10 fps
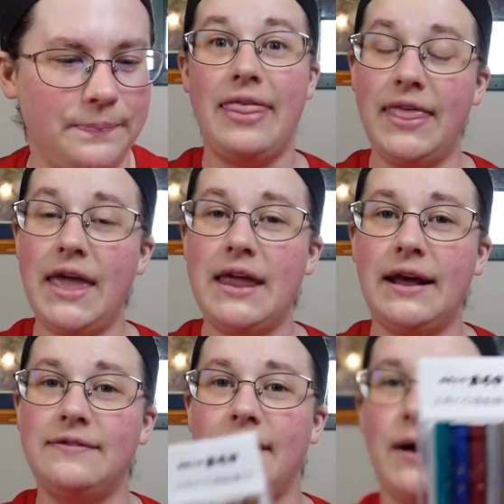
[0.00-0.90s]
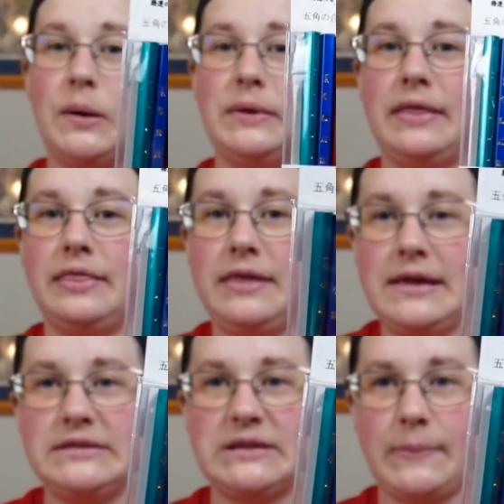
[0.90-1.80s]
And then I found
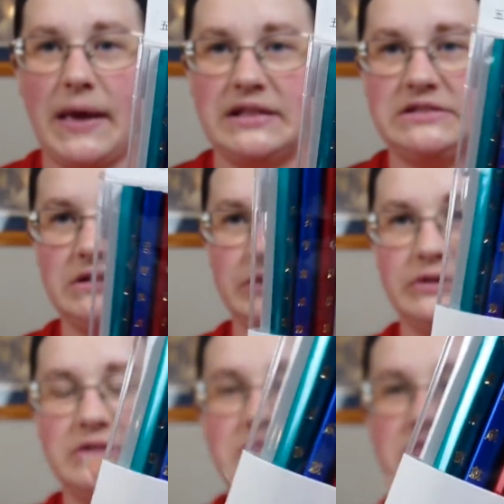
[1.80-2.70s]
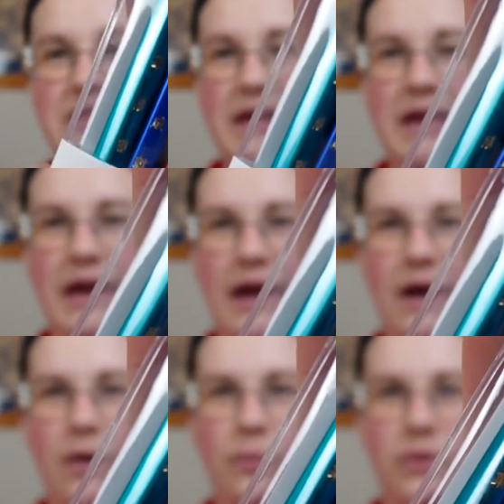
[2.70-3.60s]
these pencils
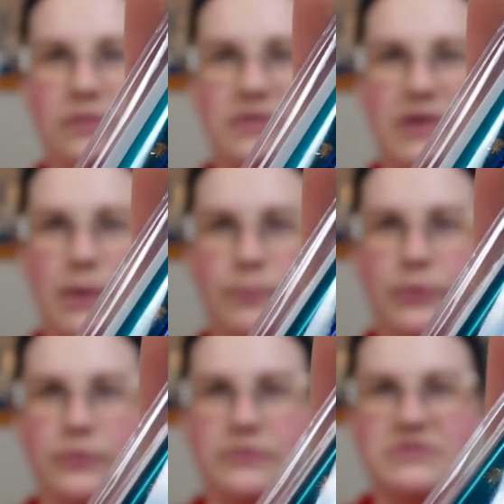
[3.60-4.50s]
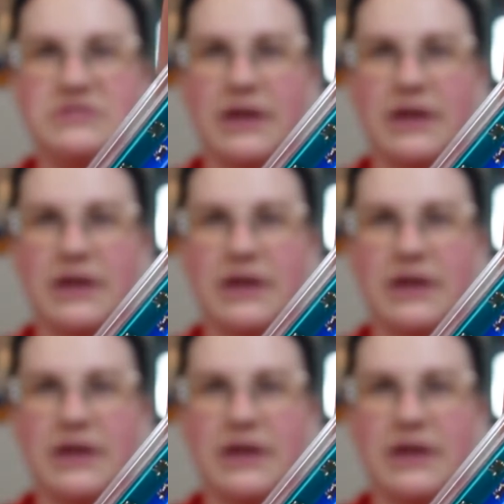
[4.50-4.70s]
at one of the temples.